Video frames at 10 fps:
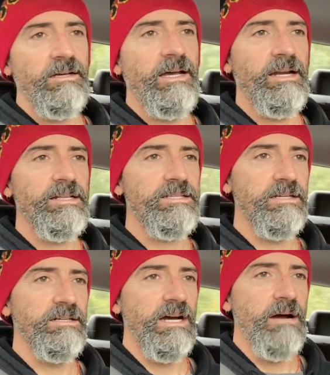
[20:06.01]
and it's
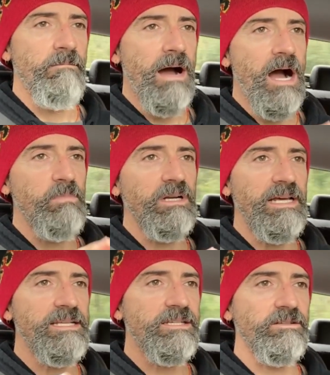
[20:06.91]
a
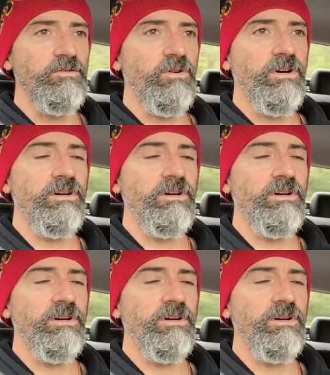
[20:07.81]
marble-esque look